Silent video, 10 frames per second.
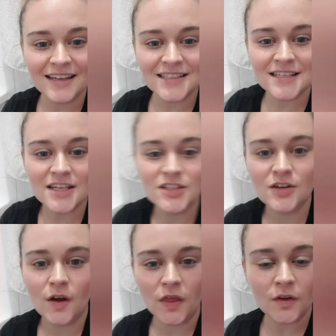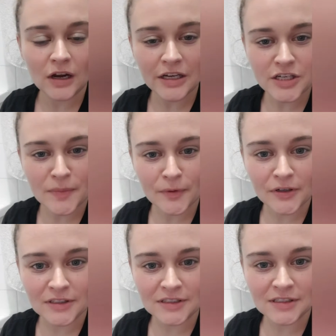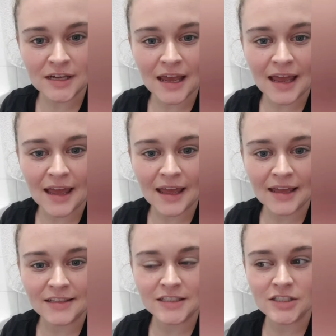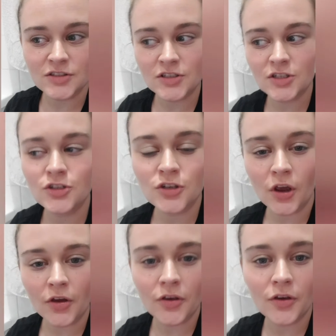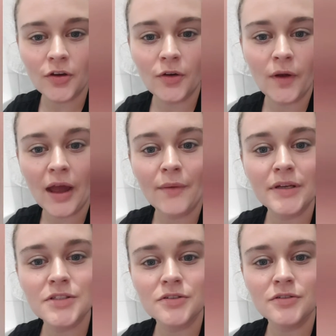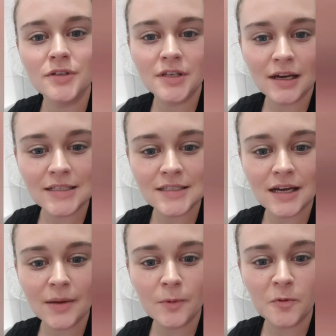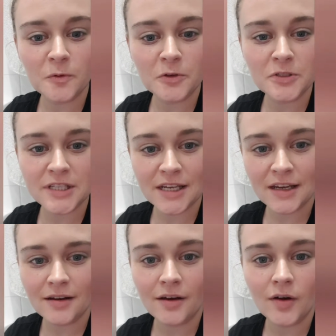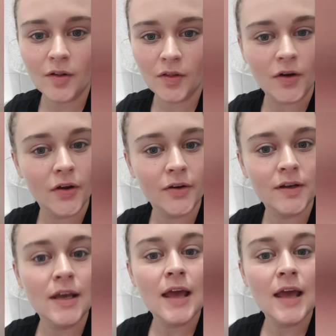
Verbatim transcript: guys, so I thought I'd jump on and just show you how I do nighttime routine alone.